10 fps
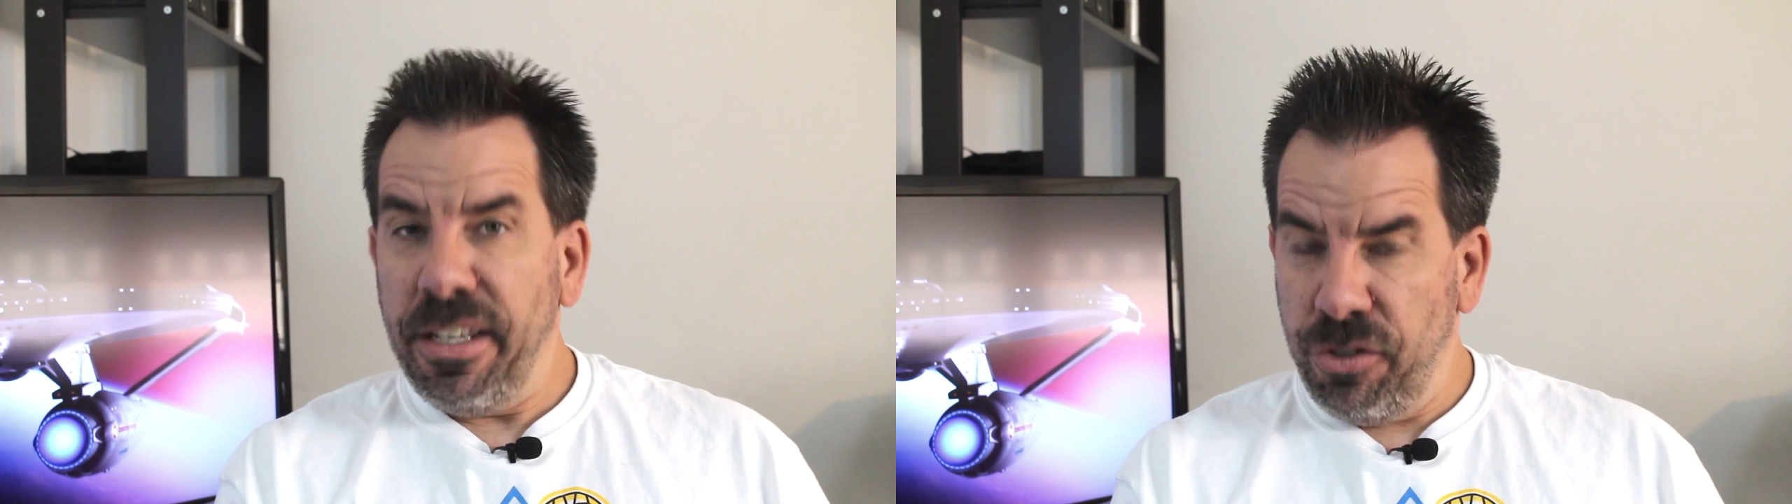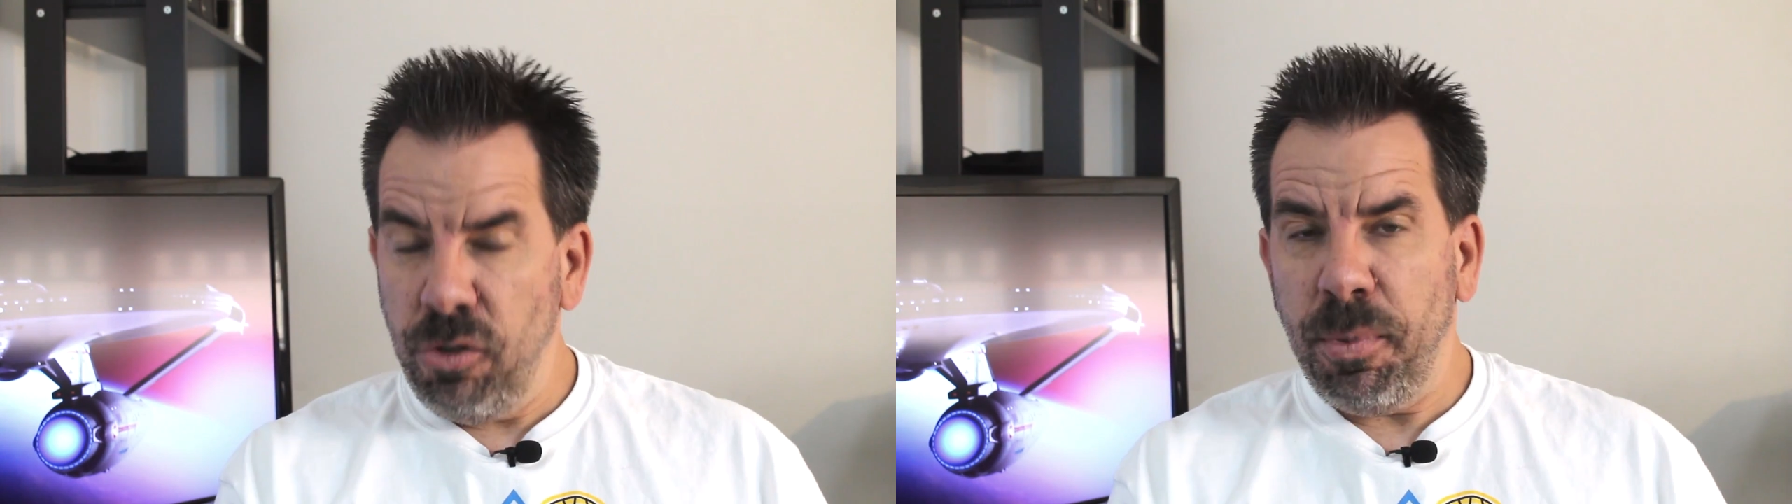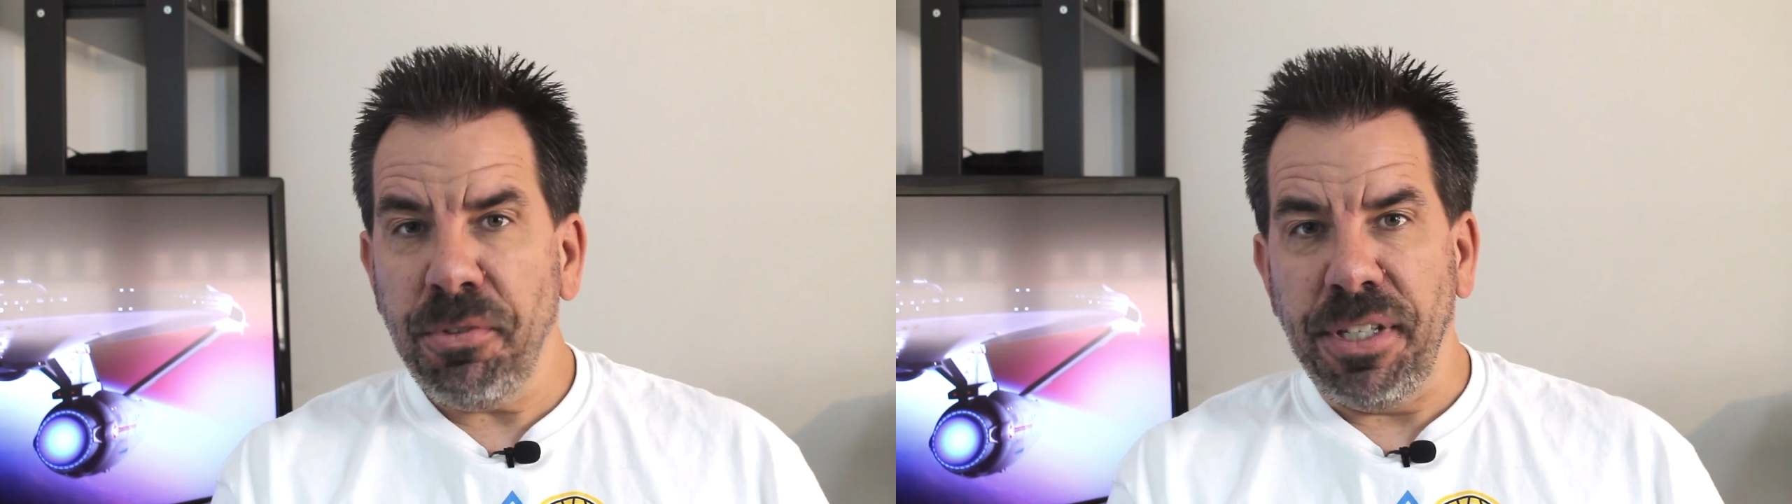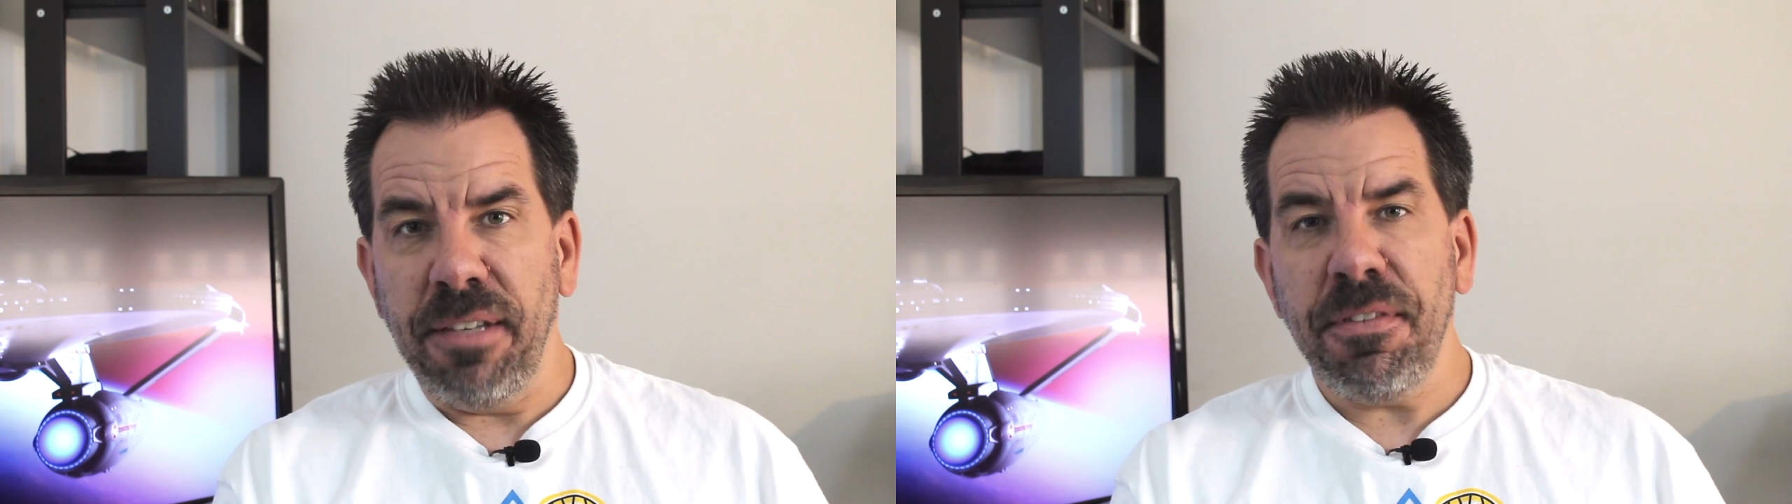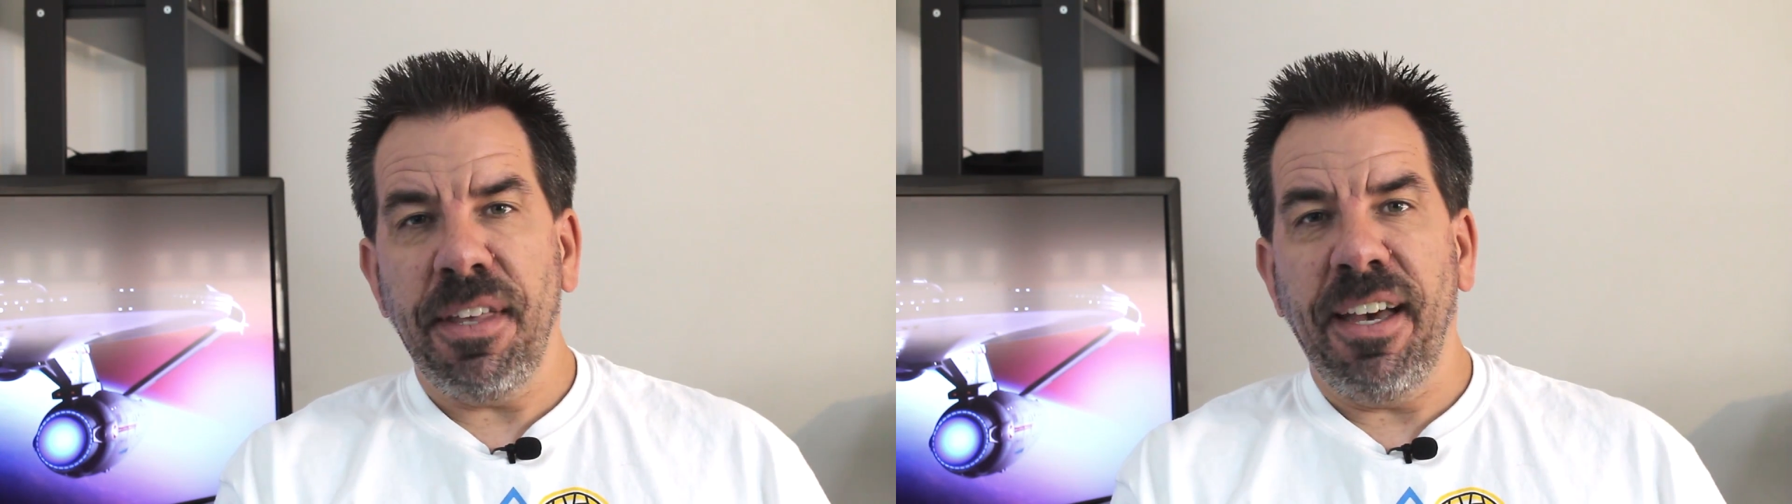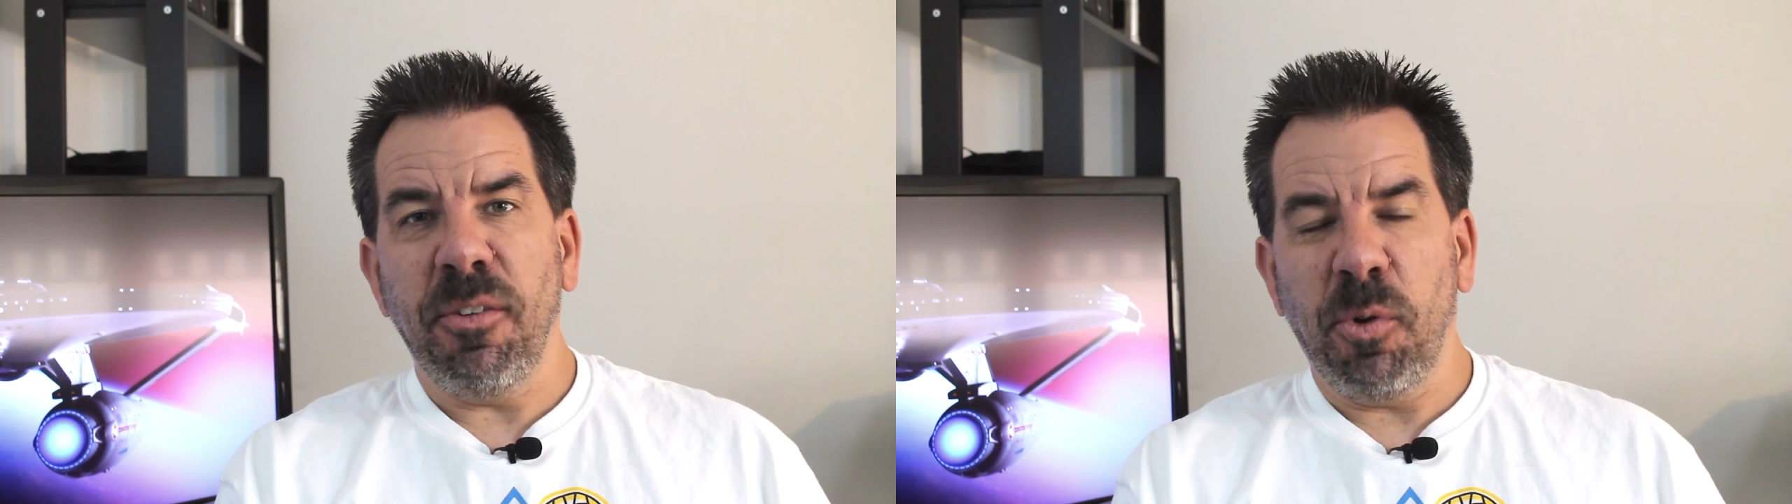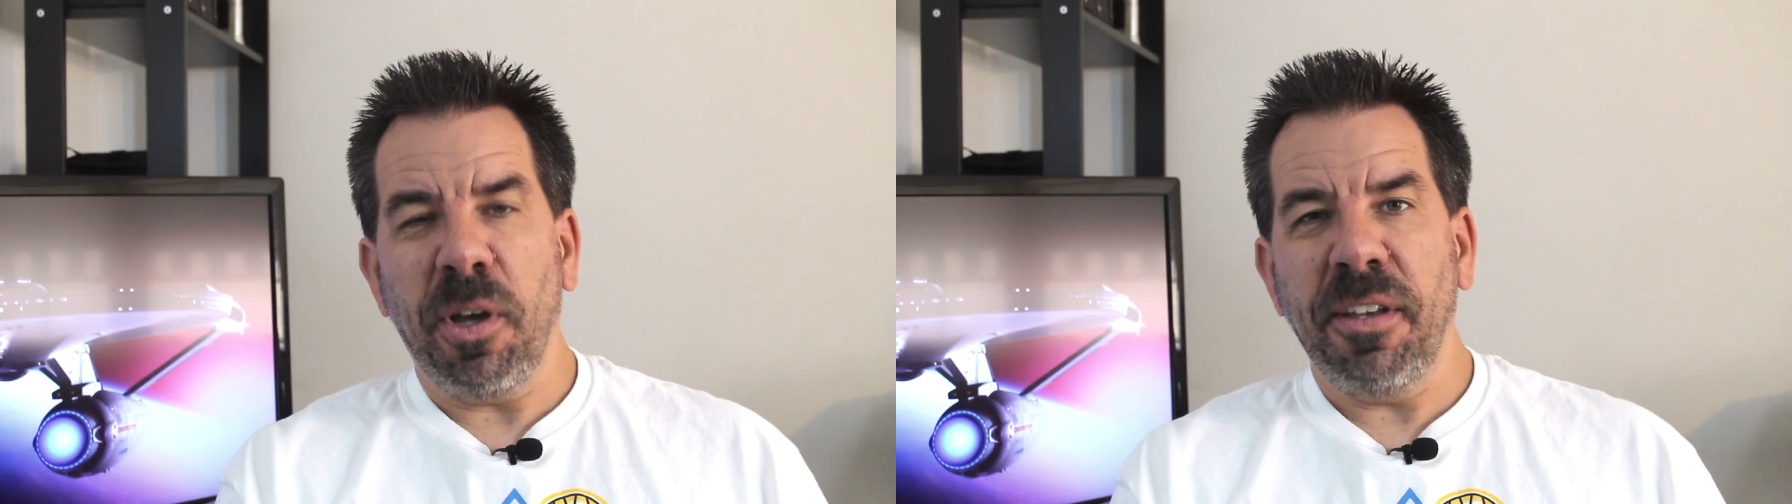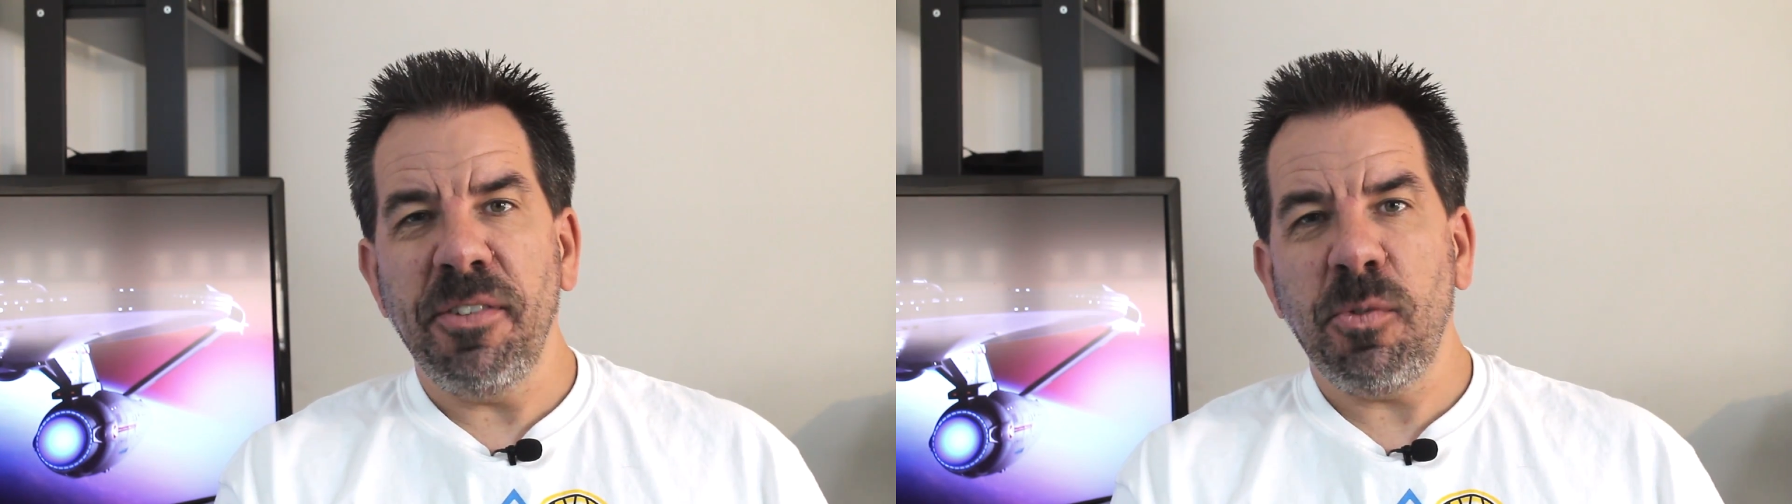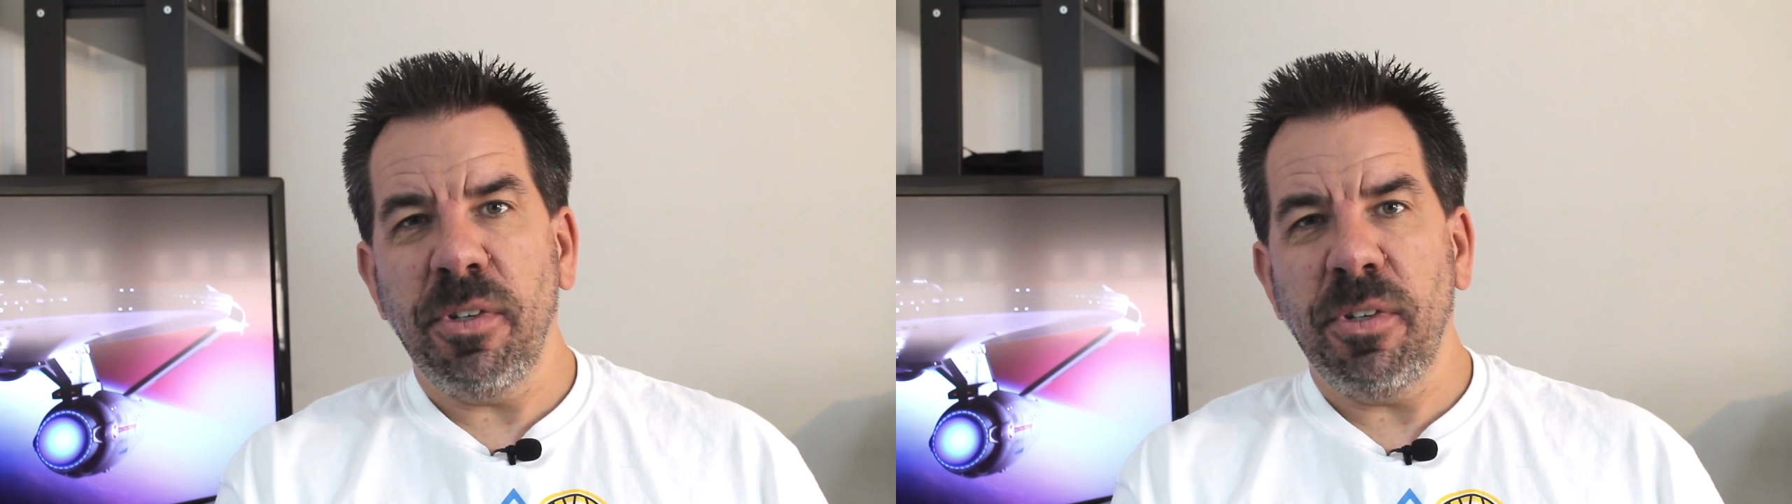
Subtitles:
I do believe that organized